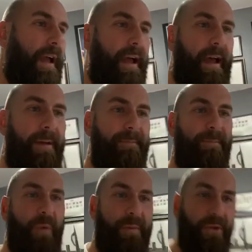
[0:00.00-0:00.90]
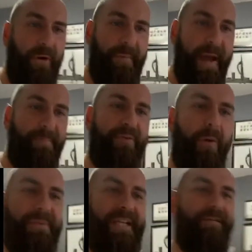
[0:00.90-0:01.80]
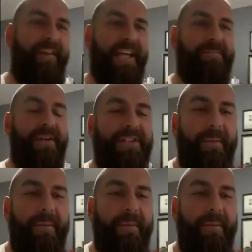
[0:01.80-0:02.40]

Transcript: um, we were talking about property investment.